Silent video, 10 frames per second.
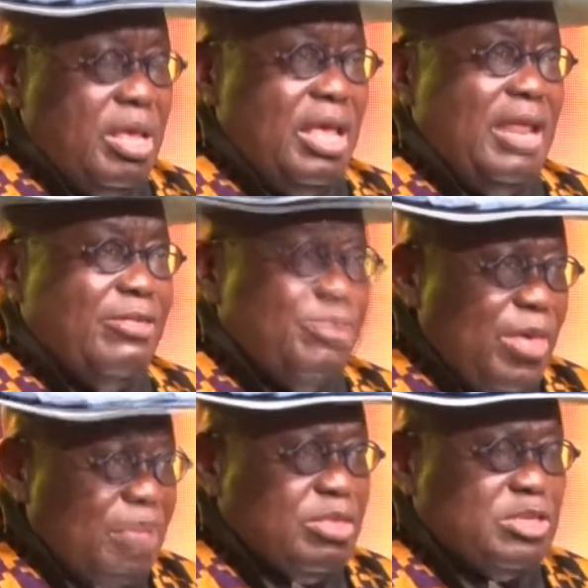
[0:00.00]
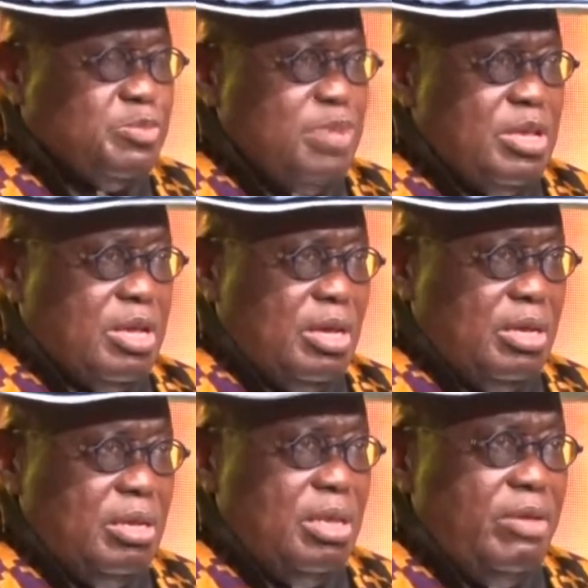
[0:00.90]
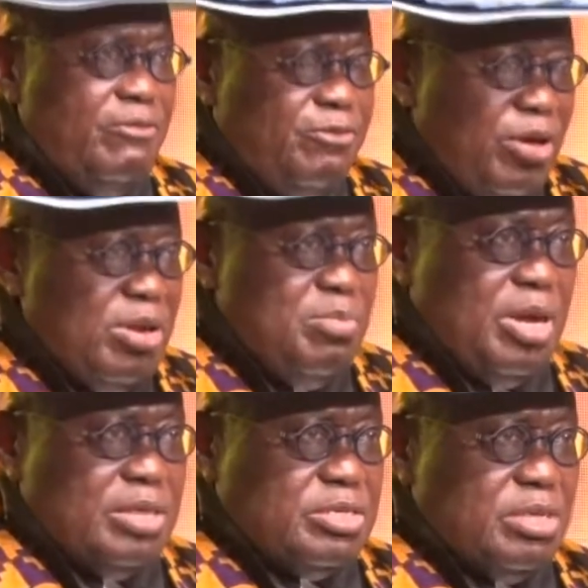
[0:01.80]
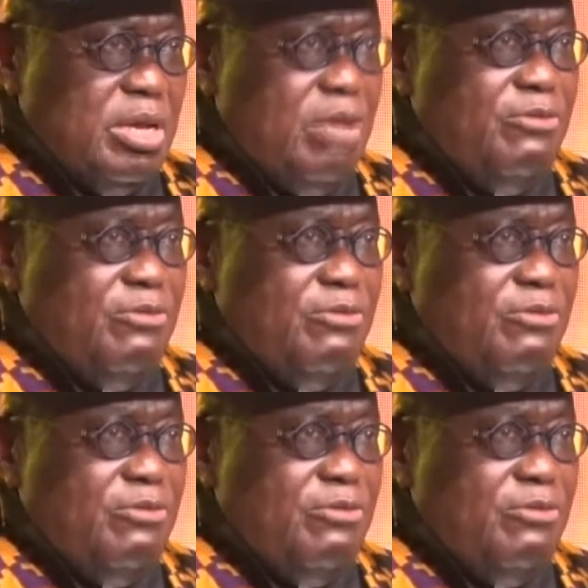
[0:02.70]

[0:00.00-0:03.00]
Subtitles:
And I thank the speaker very much